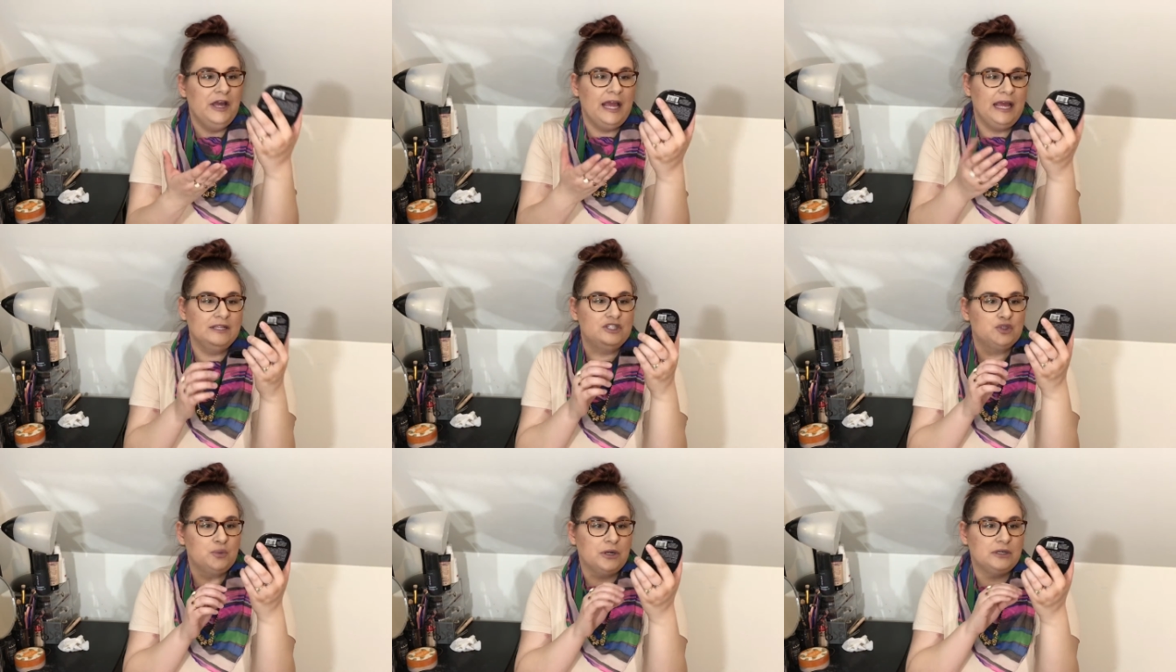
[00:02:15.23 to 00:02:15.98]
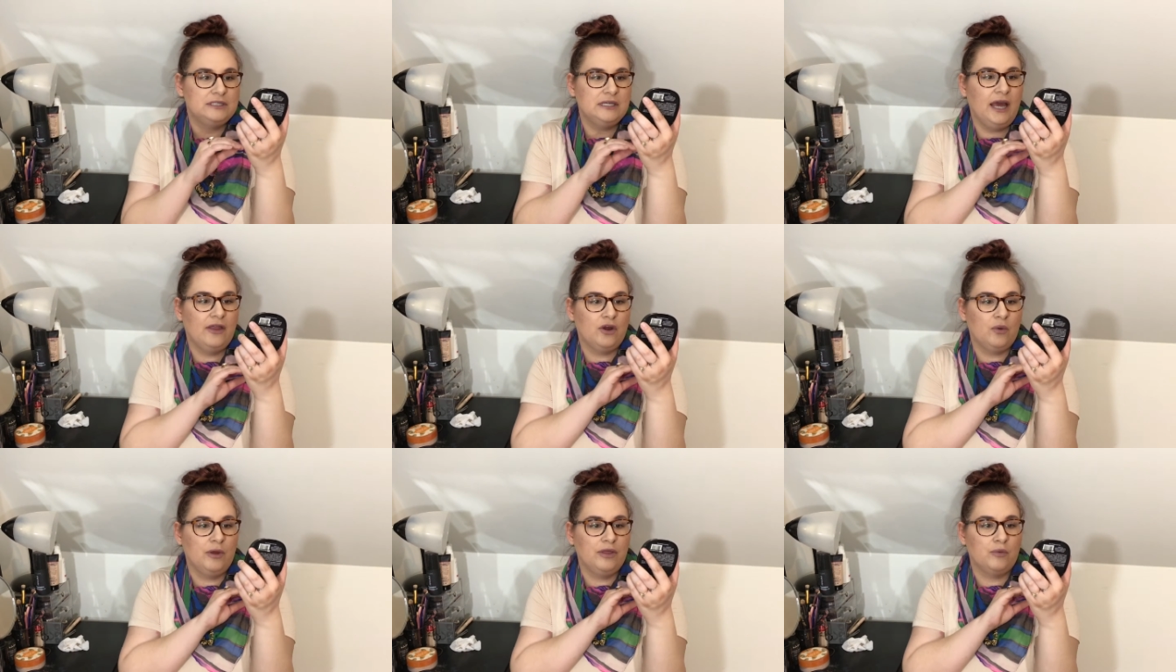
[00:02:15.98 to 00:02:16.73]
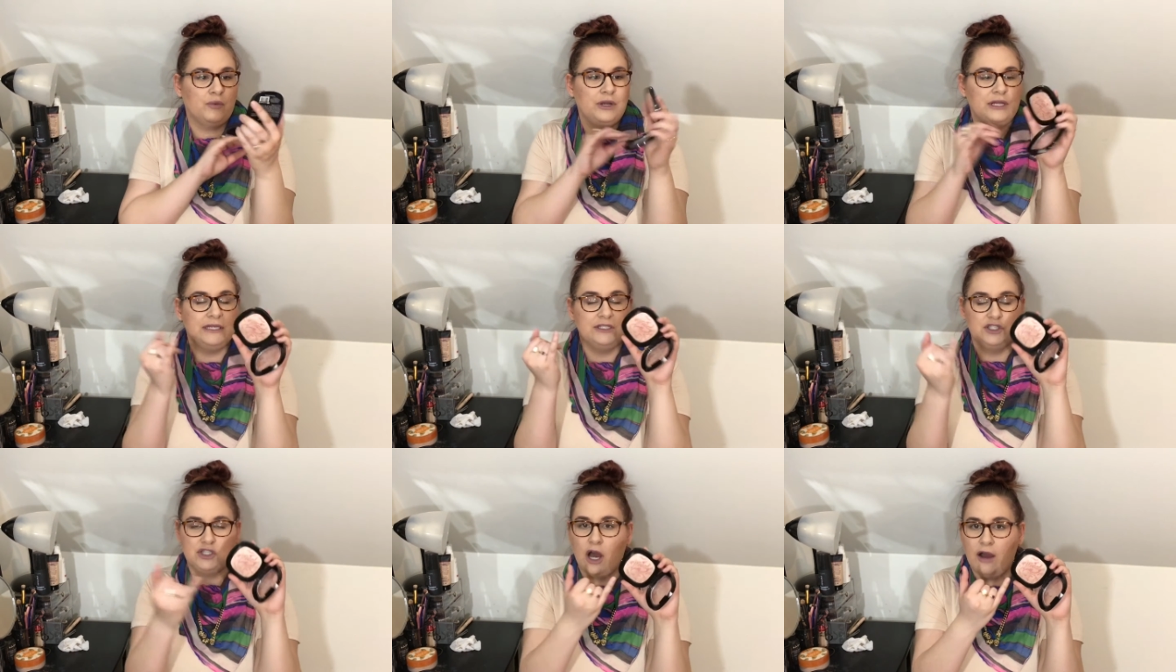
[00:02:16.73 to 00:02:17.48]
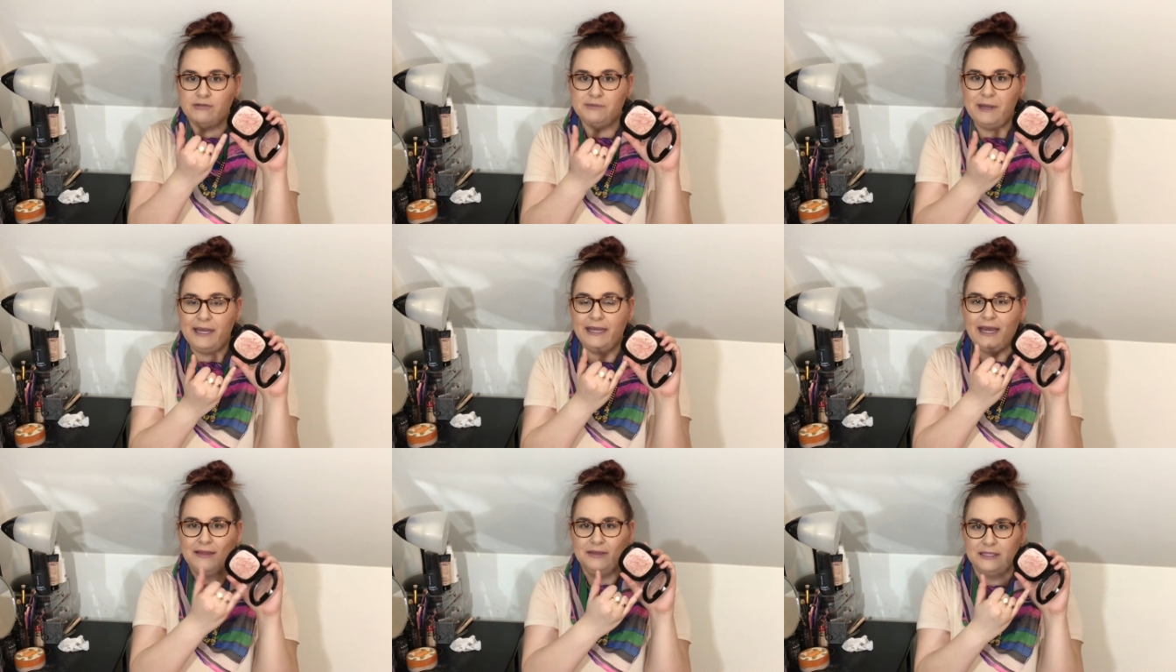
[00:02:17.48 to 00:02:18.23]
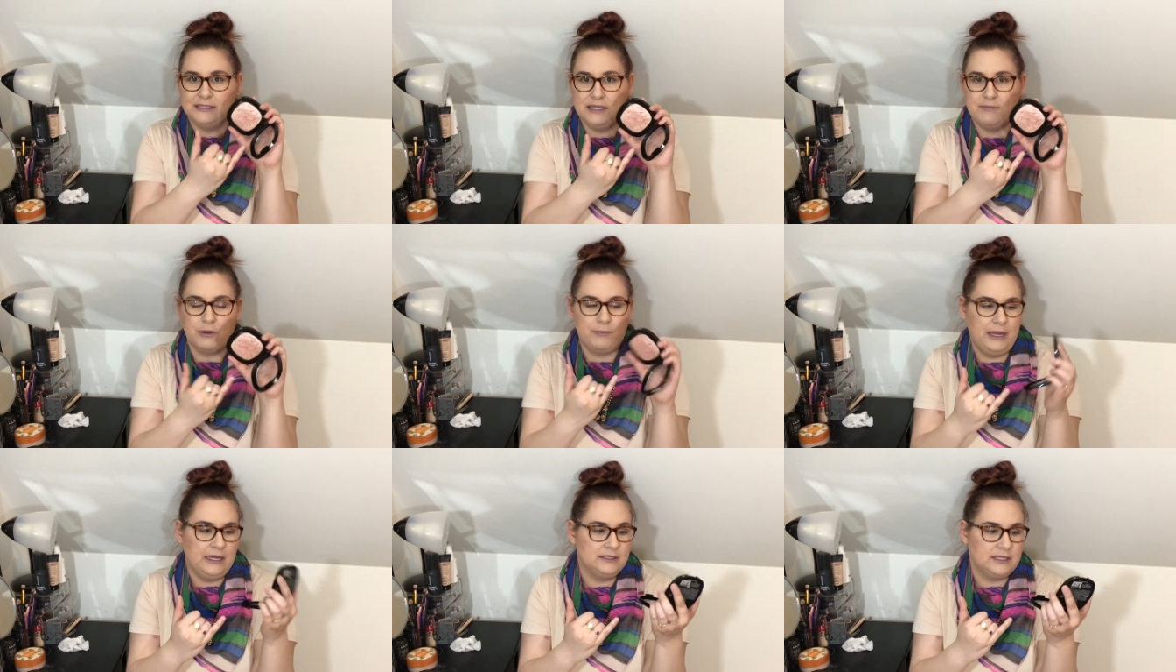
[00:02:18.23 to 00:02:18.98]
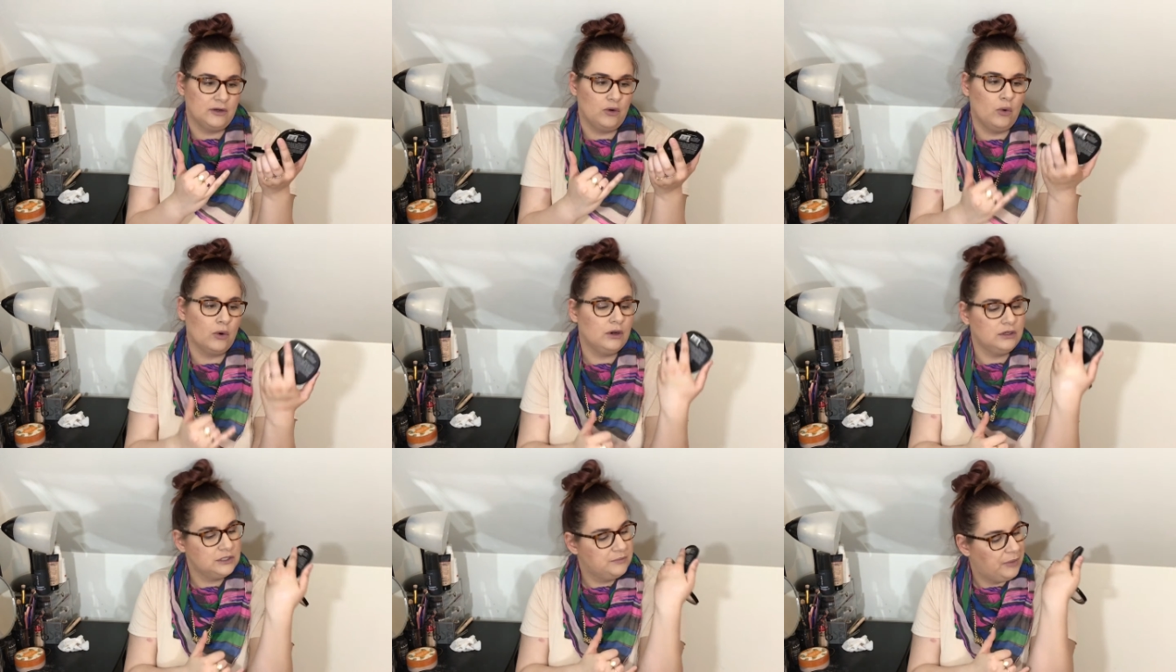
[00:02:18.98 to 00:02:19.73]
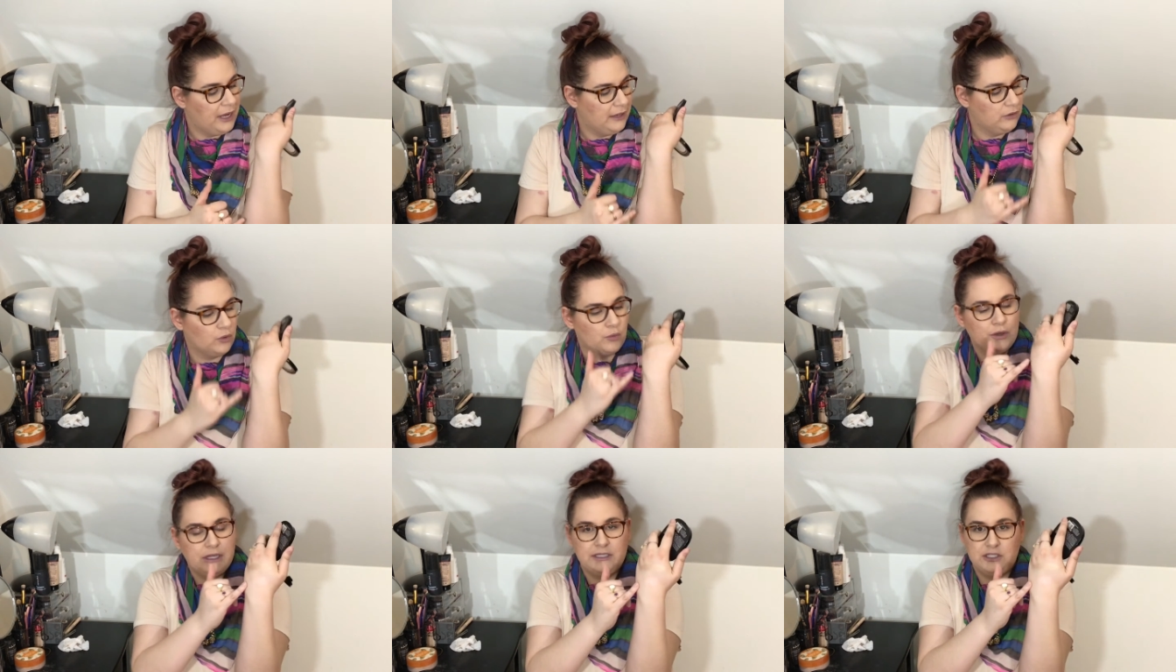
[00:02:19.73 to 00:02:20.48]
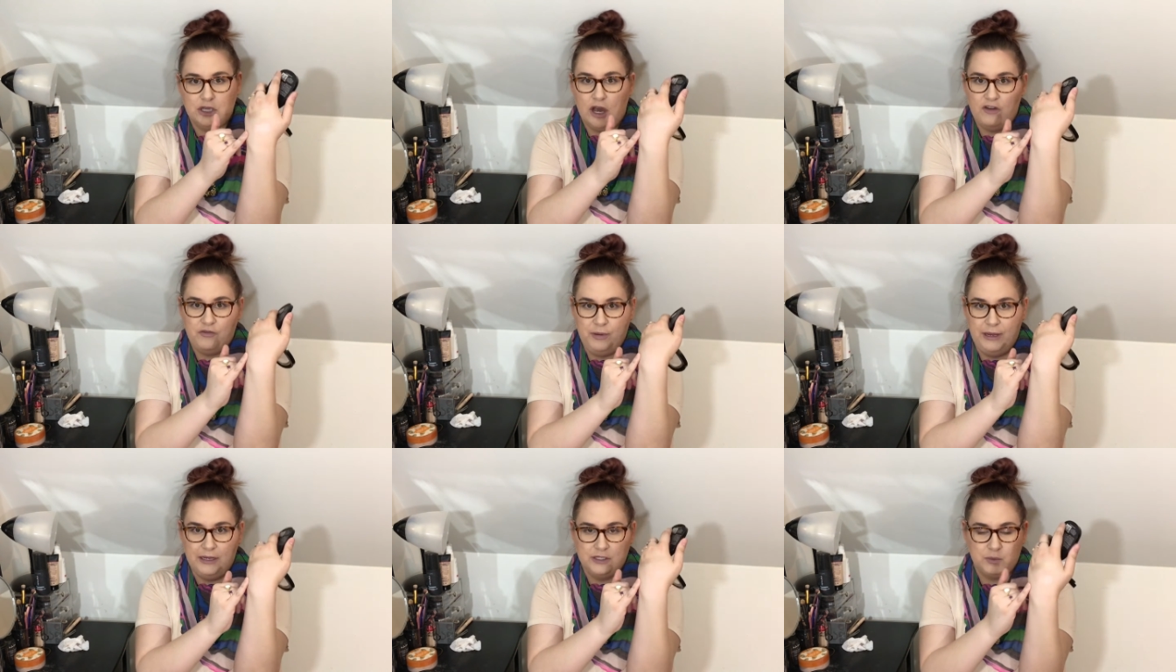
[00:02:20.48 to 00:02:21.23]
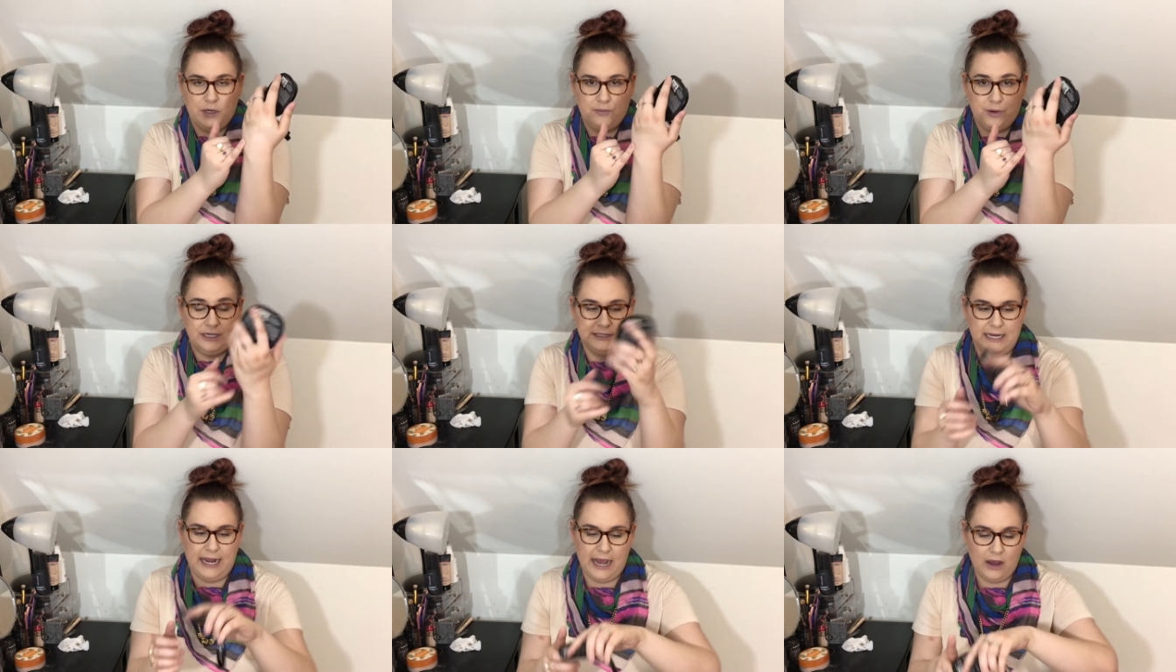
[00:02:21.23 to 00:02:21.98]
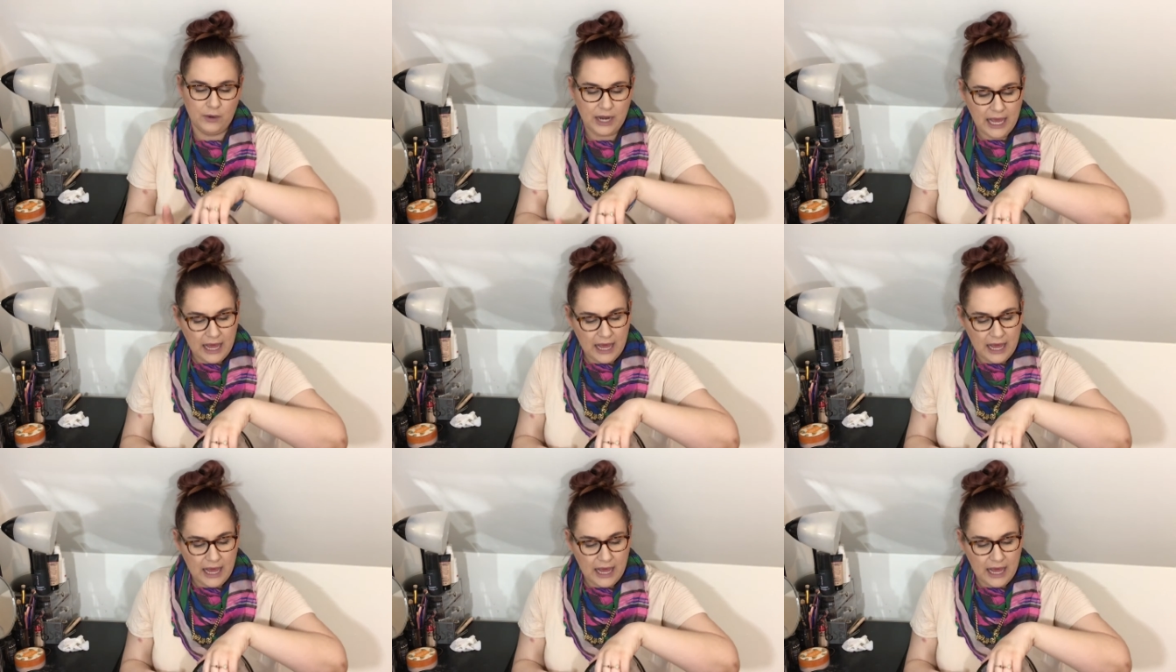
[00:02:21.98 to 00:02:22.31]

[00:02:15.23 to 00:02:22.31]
It's swirled together with a really soft pink and then deeper pinks and corals, but the really soft pink is what brings it out.